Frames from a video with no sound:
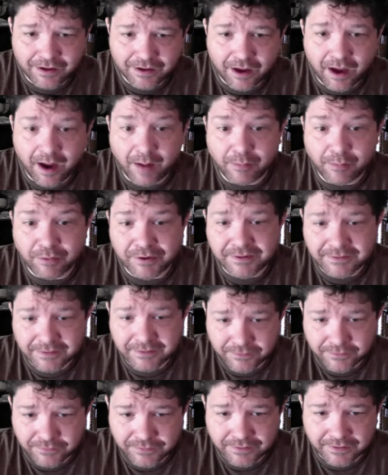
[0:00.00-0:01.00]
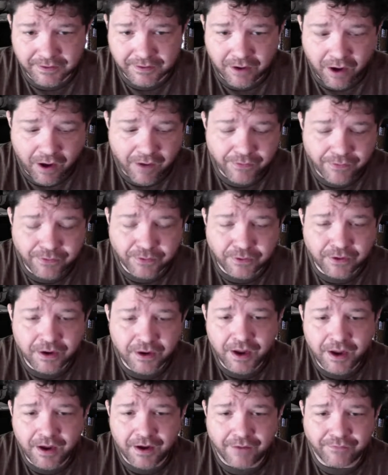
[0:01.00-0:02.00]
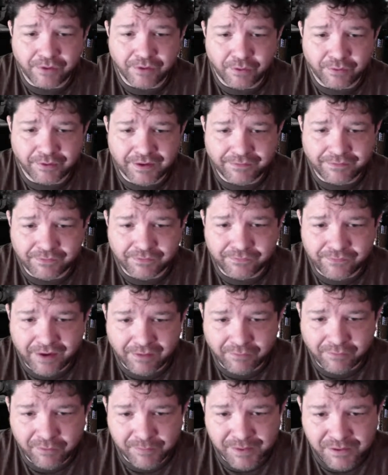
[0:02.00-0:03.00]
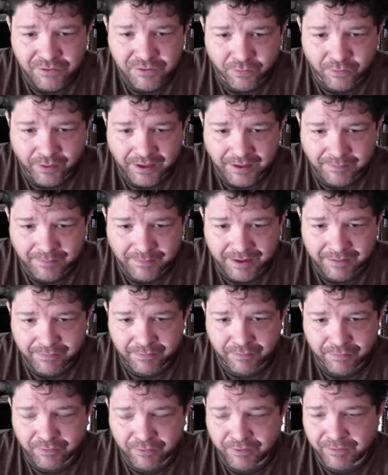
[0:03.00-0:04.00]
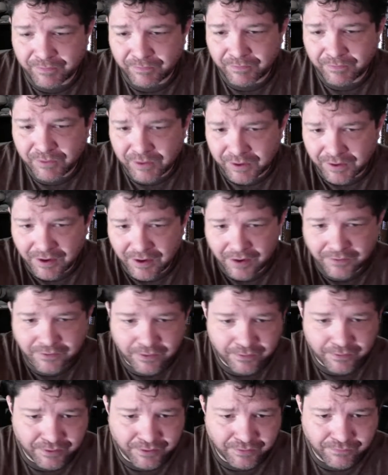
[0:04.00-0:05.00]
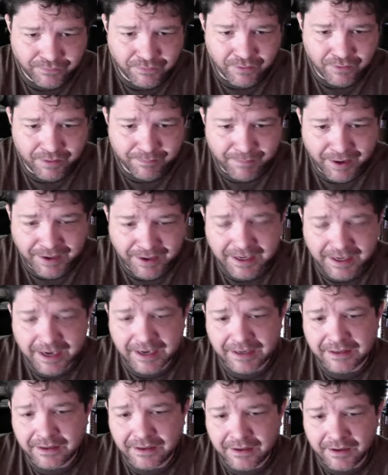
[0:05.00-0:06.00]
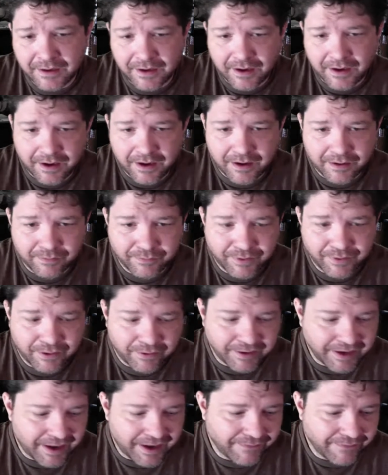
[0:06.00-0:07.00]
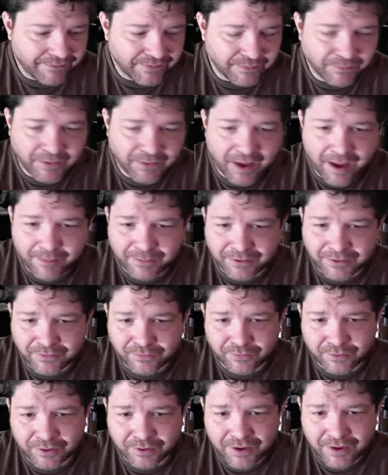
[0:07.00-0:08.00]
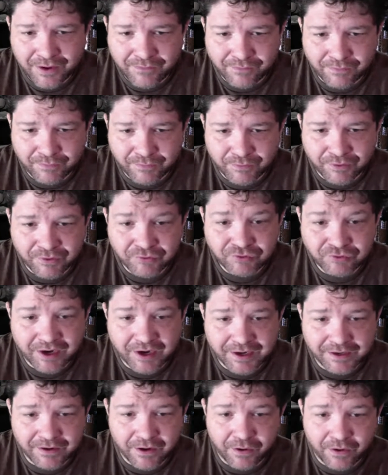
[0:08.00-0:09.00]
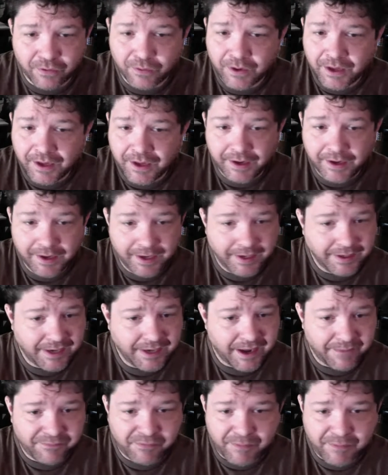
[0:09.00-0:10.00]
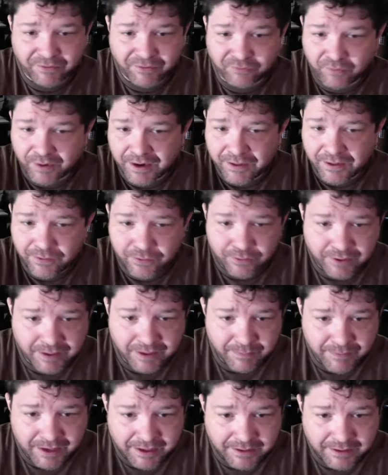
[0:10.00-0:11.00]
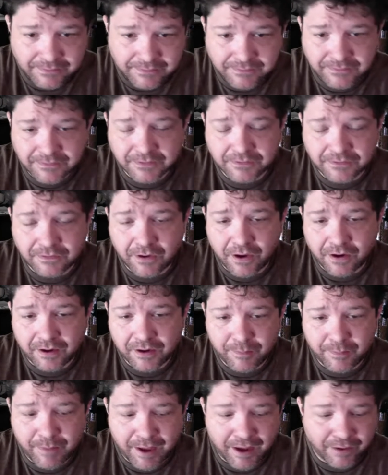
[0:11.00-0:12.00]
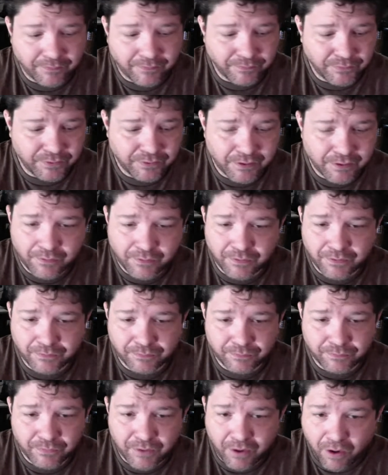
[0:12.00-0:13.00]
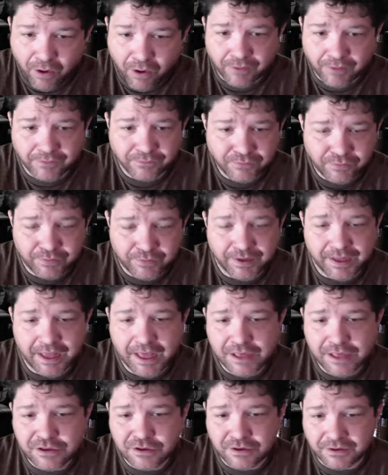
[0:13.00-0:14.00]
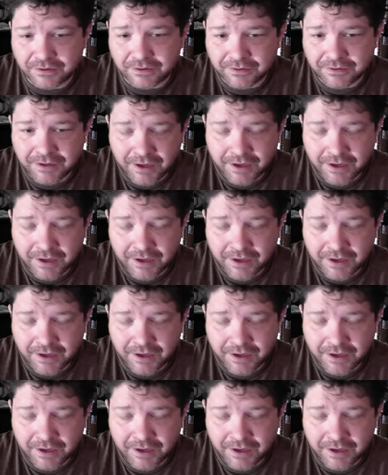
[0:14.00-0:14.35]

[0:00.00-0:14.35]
Aubrey Sitterson, author of No One Left to Fight, will be joining me. We were going to conduct our interview on Monday. We already have some topics we're going to cover. We're going to try to go in depth for about 20, 30 minutes to talk about, the art of creation,